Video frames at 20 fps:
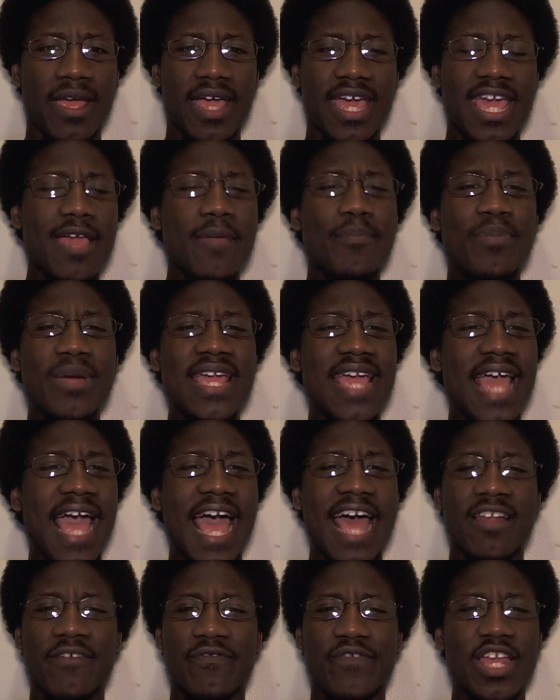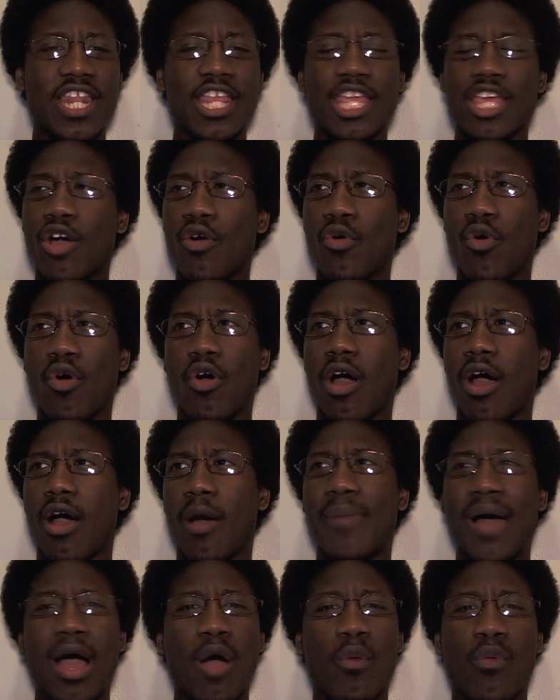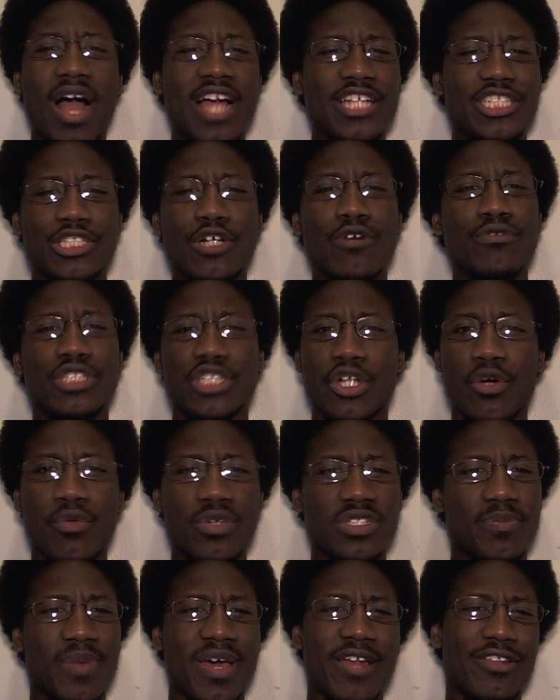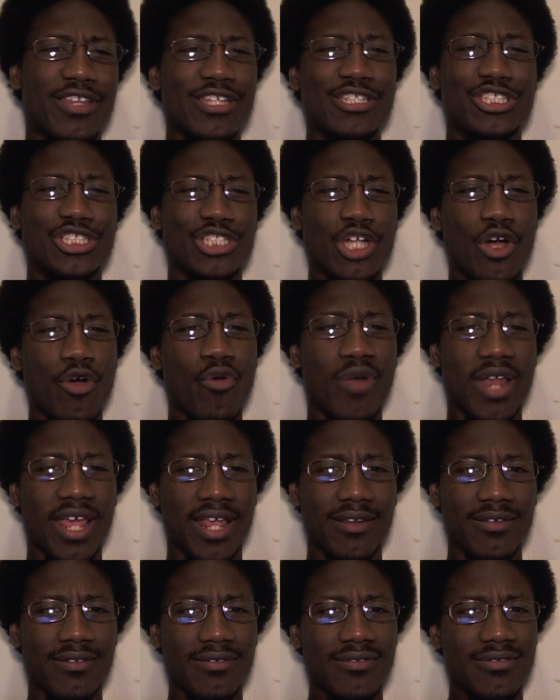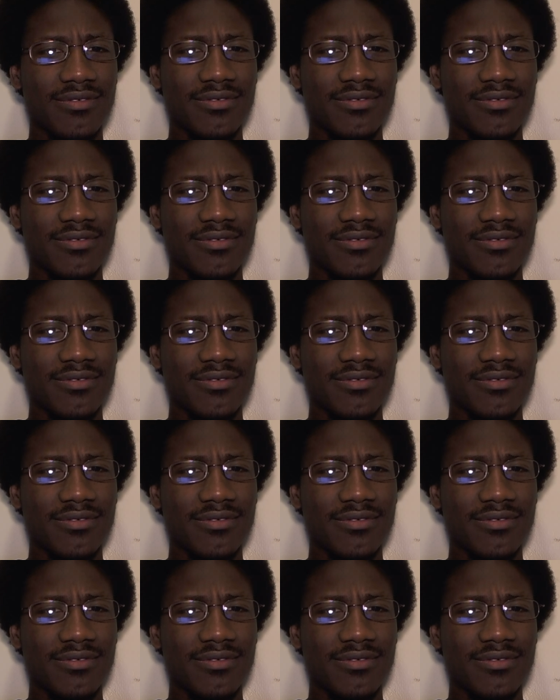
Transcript: he, he had a video about why Shoujo was better than Shonen.